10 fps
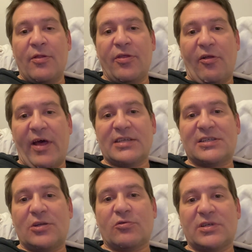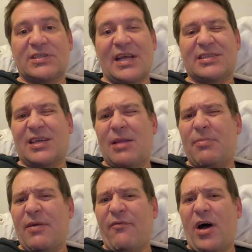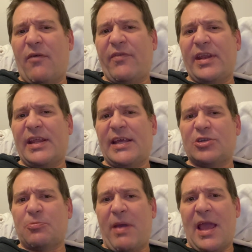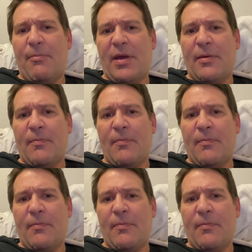the less interest that's going to be involved in each payment,